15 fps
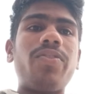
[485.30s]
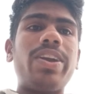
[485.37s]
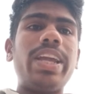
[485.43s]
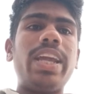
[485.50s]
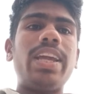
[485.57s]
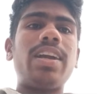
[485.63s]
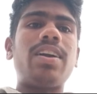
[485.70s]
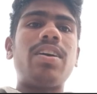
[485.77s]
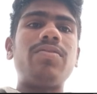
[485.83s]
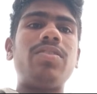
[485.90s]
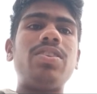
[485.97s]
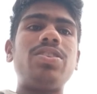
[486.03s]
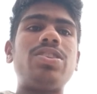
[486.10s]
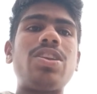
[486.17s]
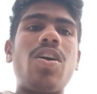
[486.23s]
convolution
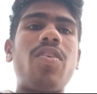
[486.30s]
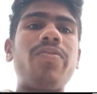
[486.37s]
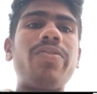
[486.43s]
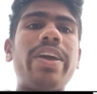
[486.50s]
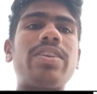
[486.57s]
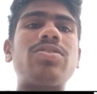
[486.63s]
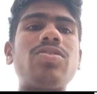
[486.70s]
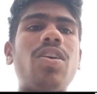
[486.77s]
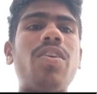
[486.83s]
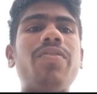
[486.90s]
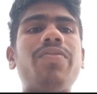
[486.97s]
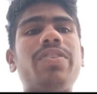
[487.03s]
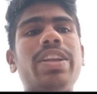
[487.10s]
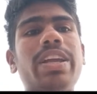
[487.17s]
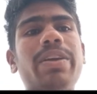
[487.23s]
of x of t
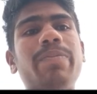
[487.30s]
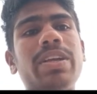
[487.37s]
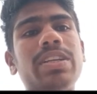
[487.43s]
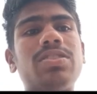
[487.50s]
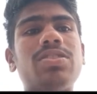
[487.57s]
plus tau.